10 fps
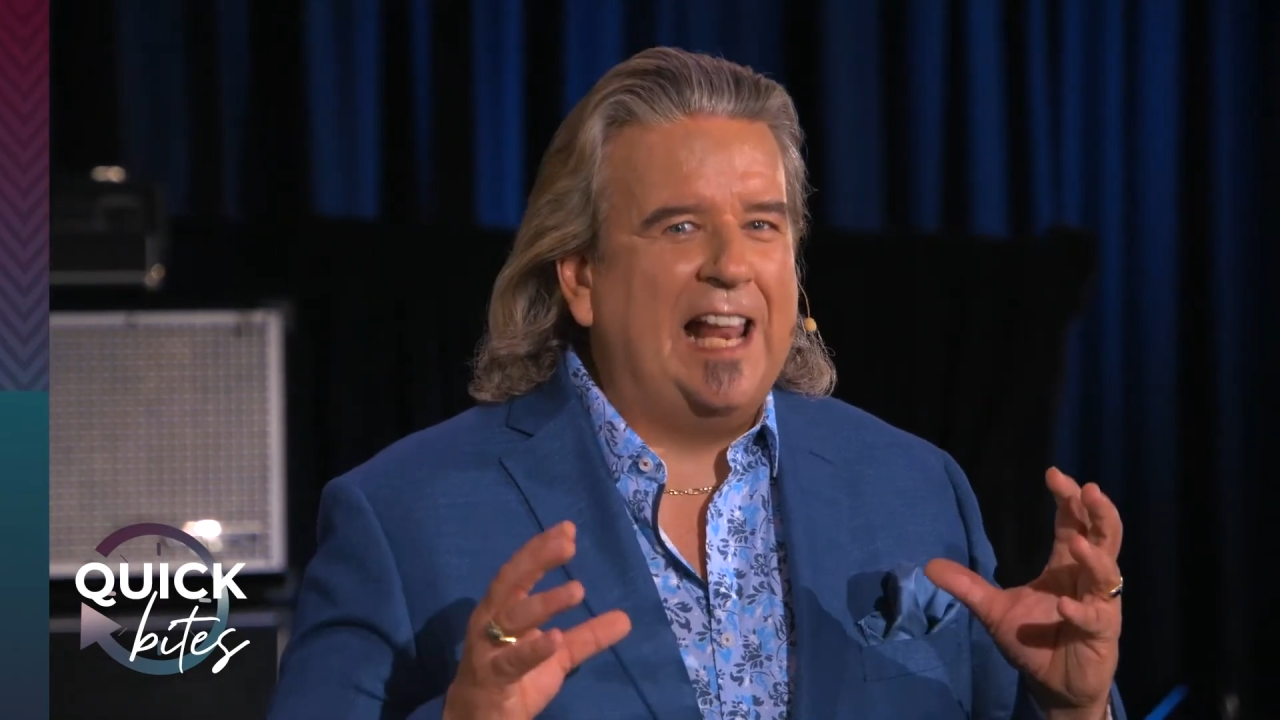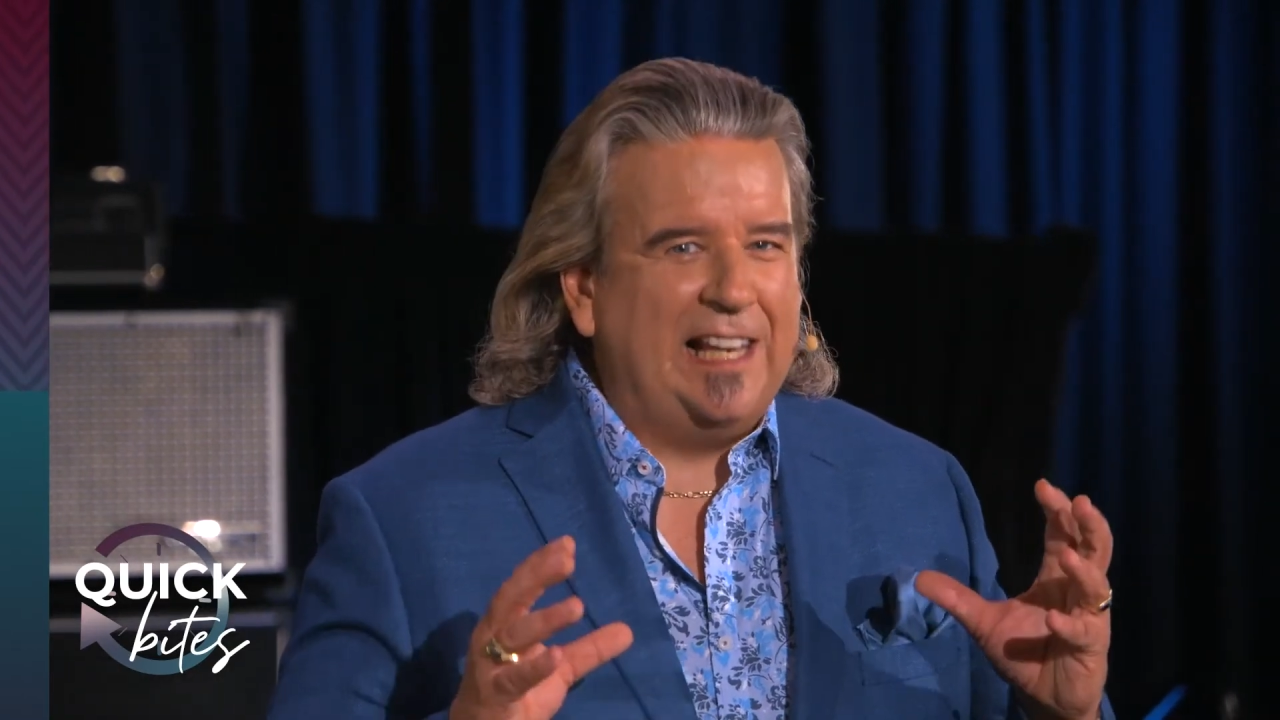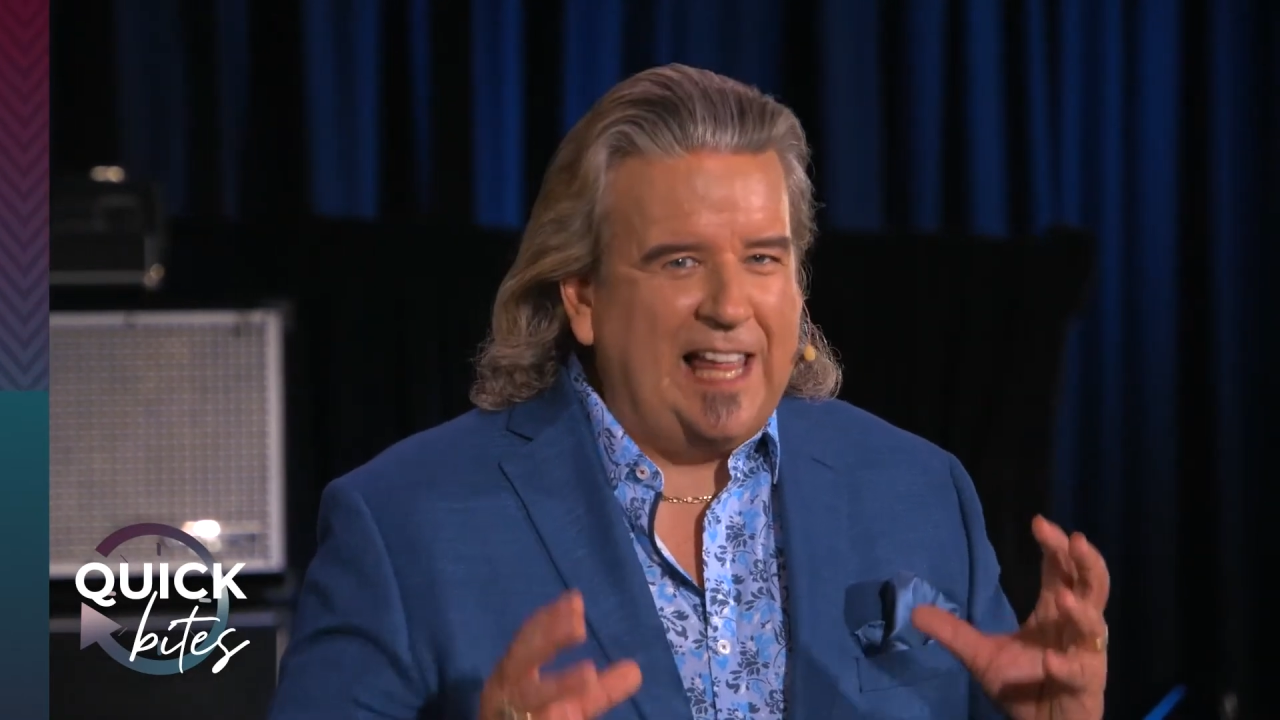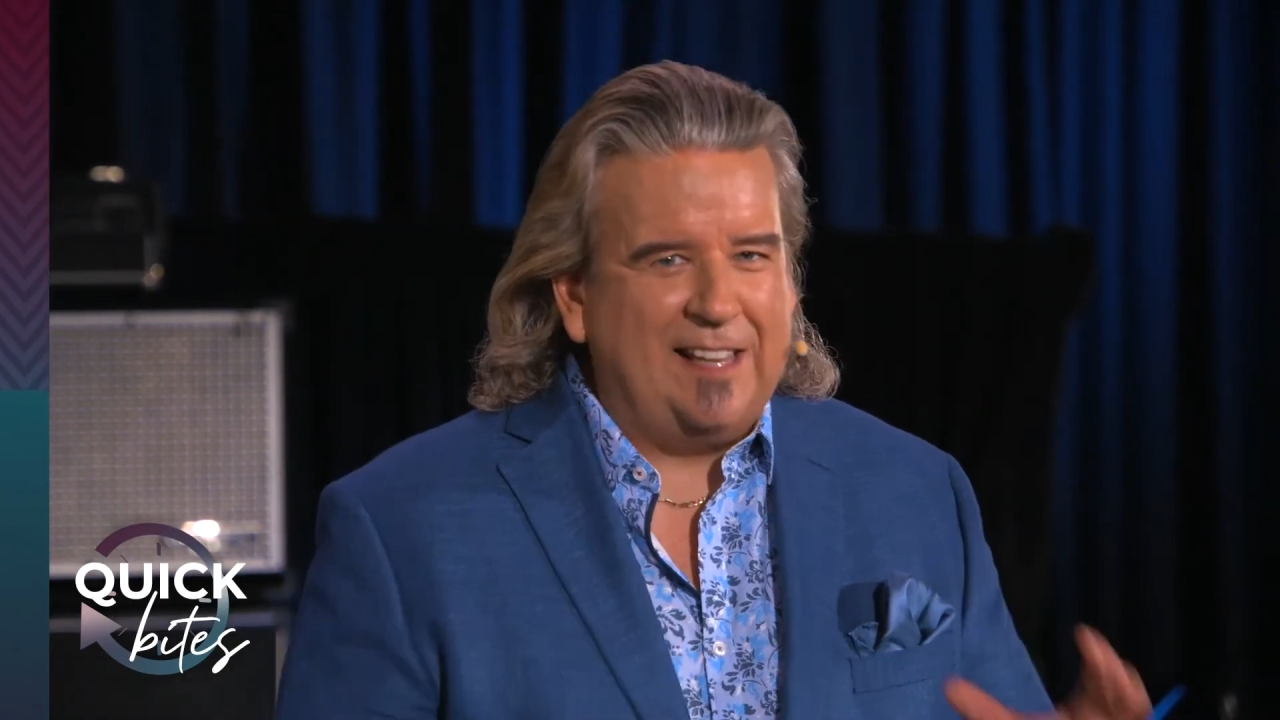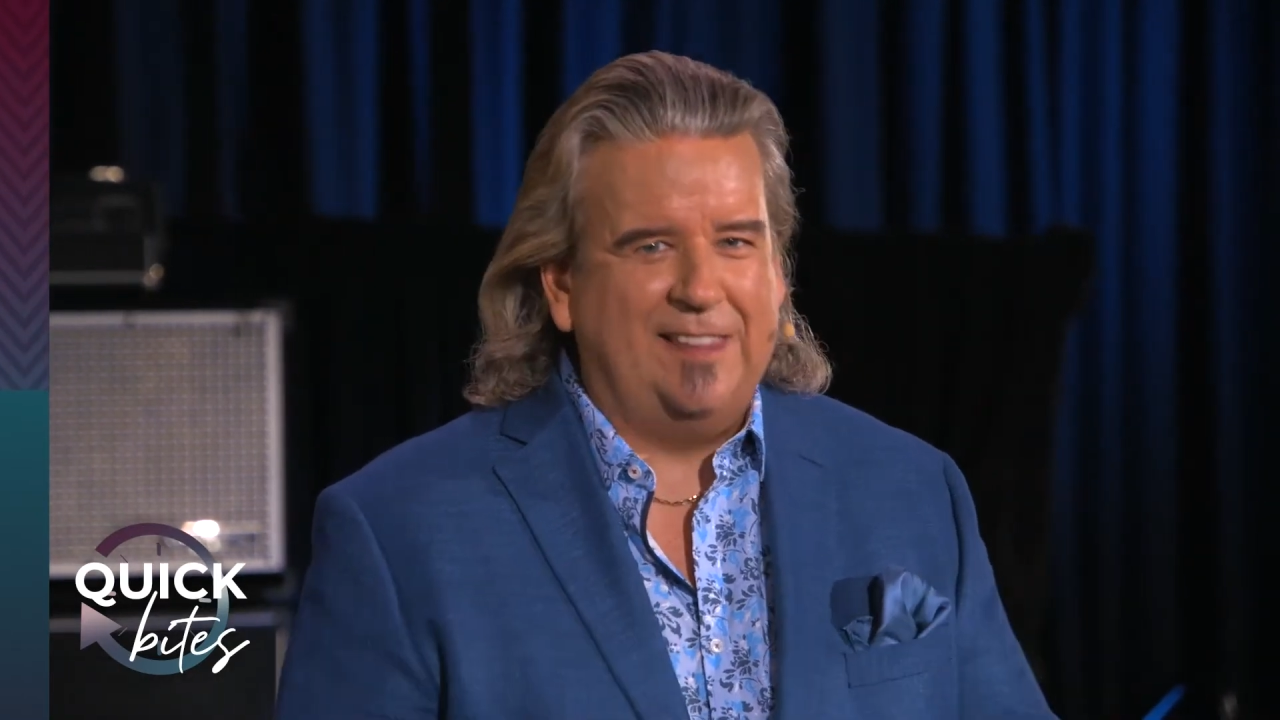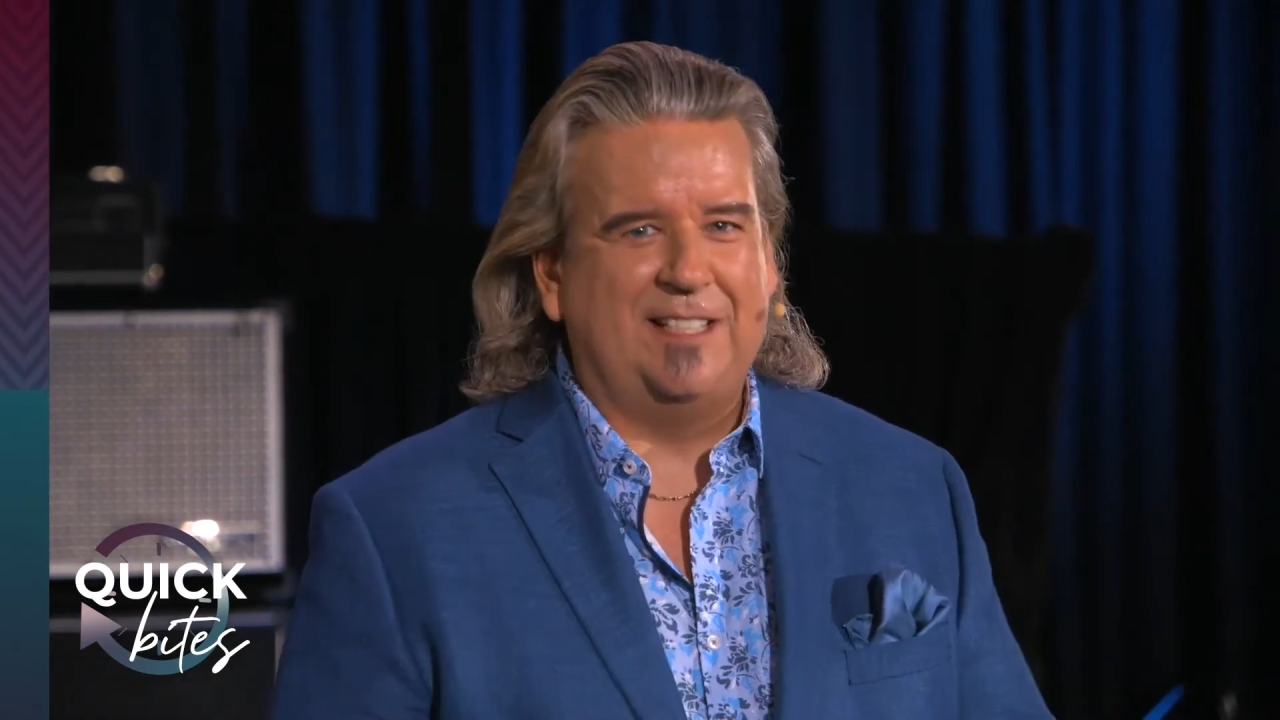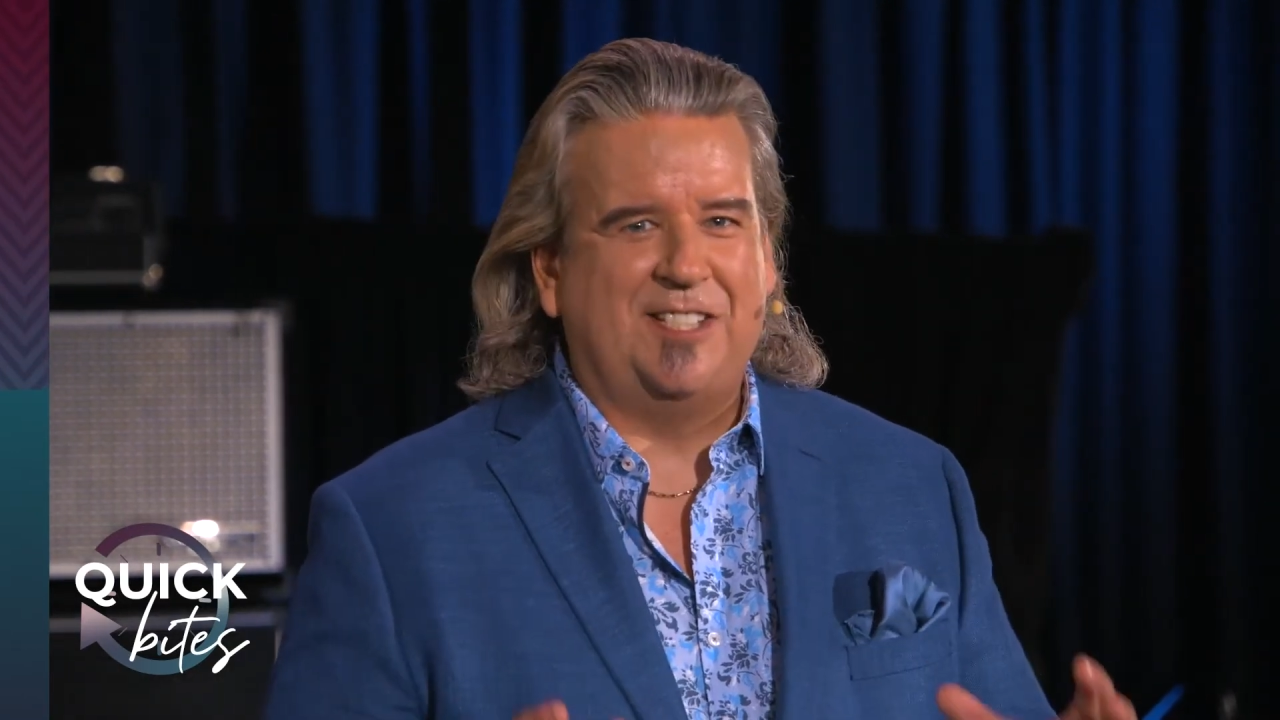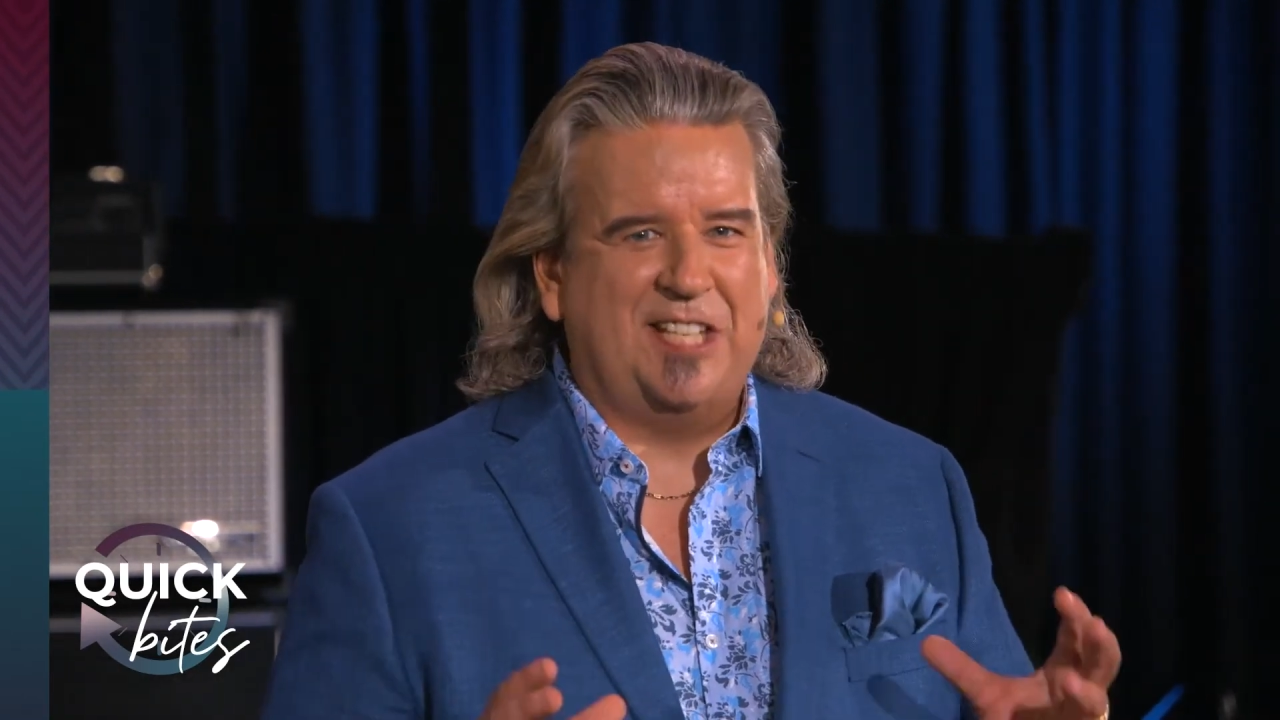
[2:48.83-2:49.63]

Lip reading: I let the